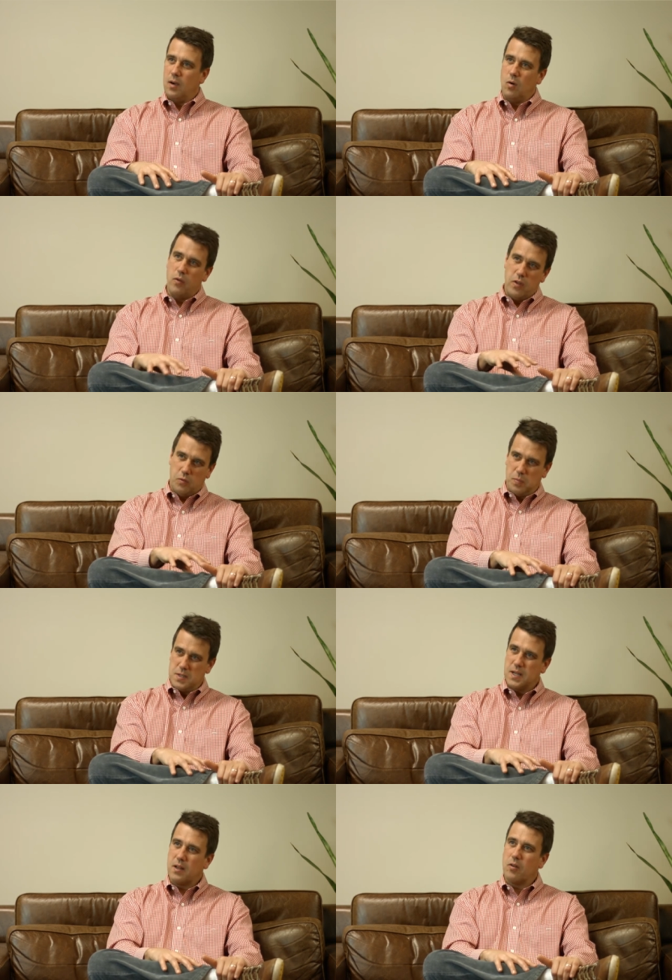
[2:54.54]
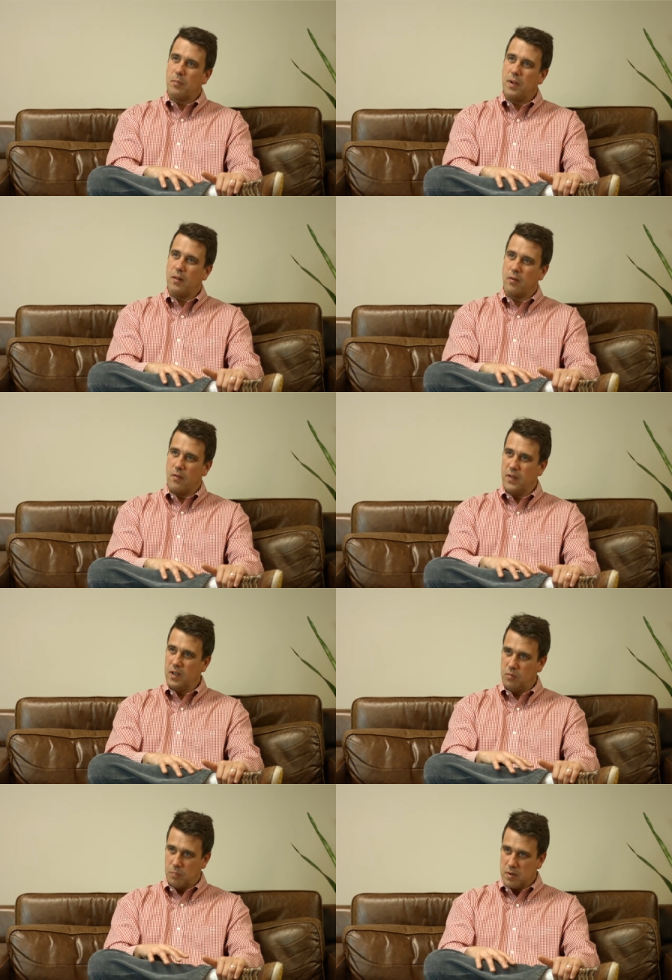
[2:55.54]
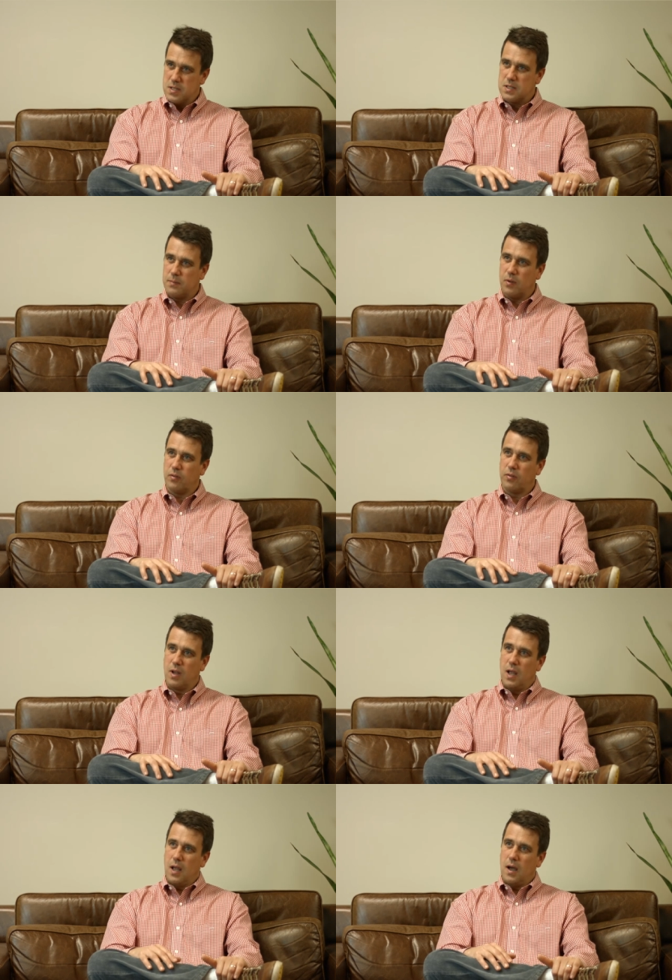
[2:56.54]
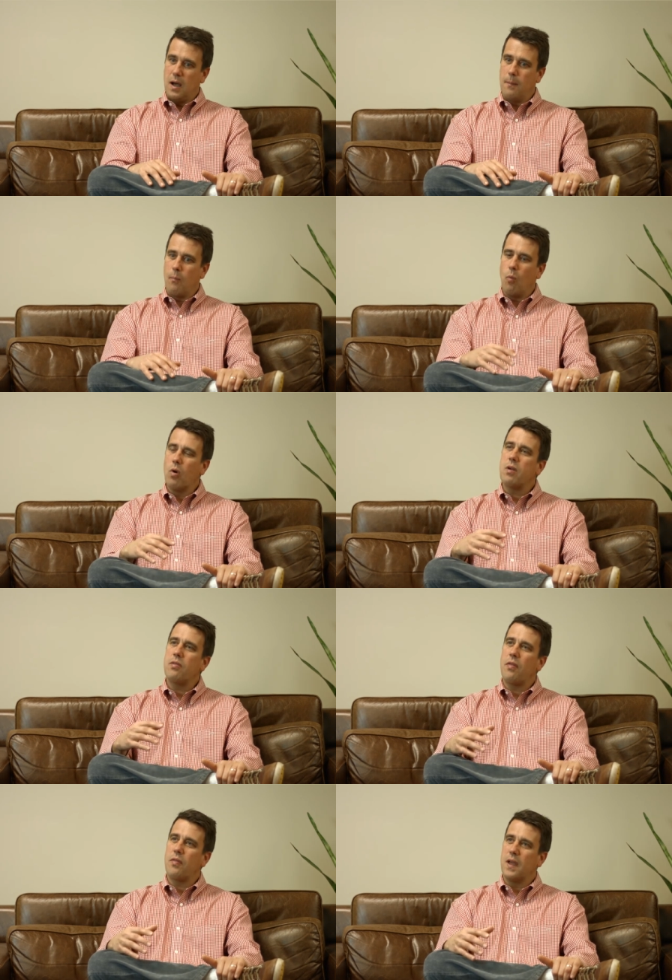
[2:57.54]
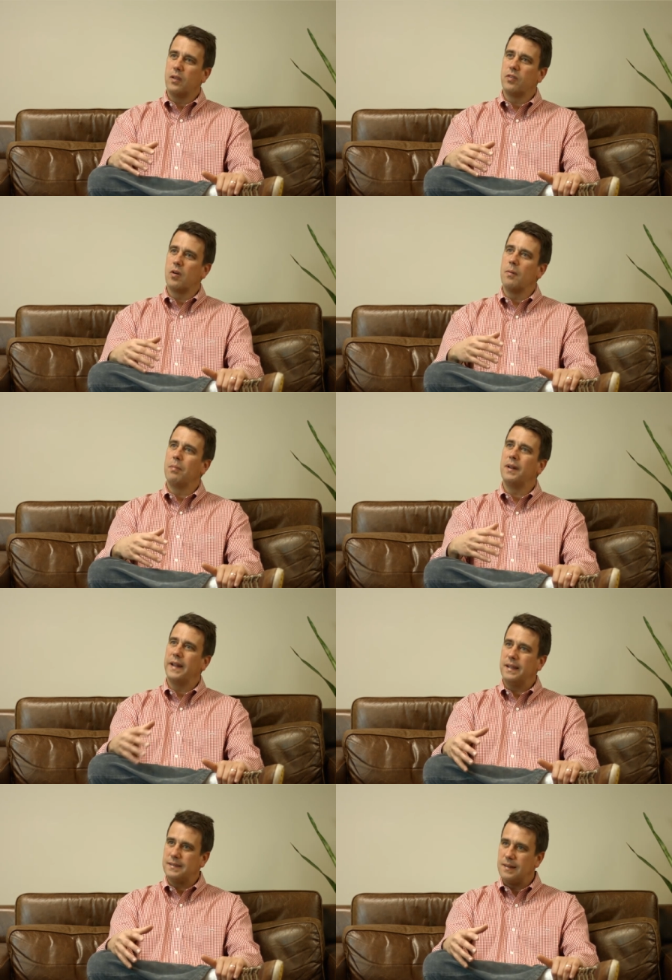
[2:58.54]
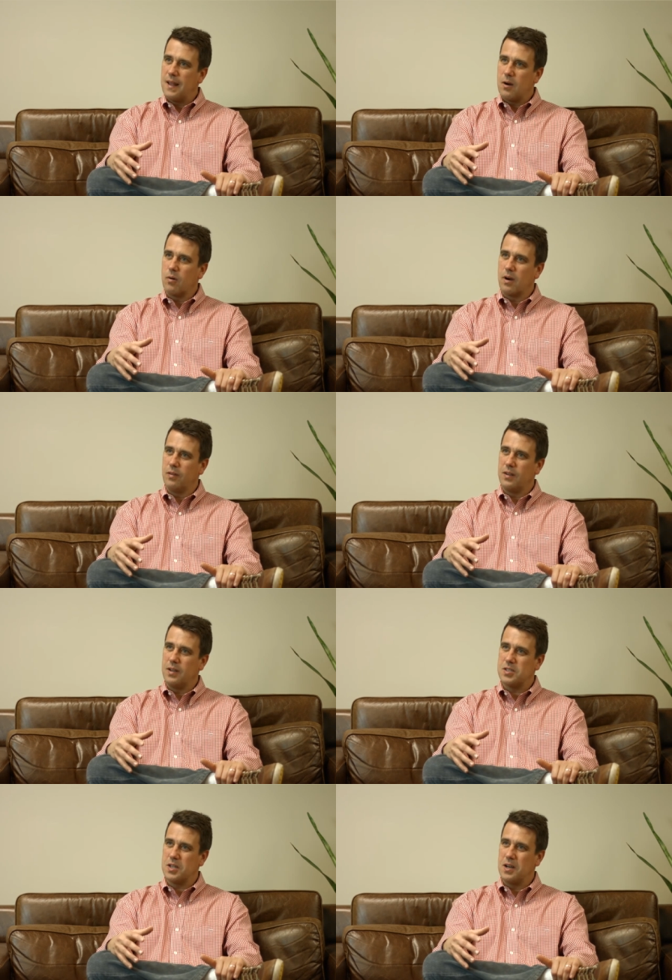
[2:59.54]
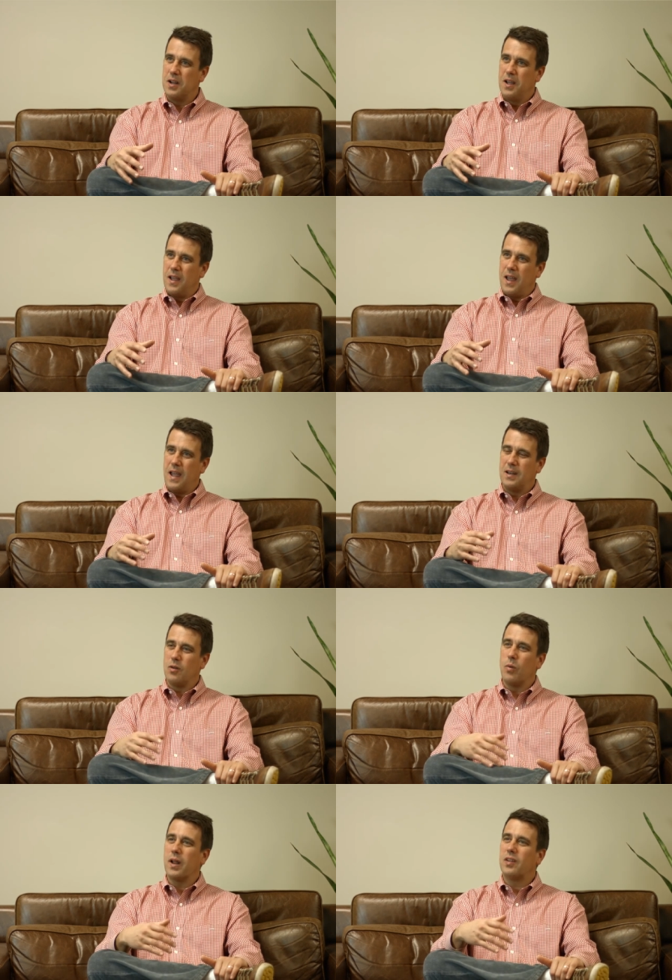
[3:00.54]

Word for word: on this particular pillar and these principles, what are the things that are in place in that organization, and to what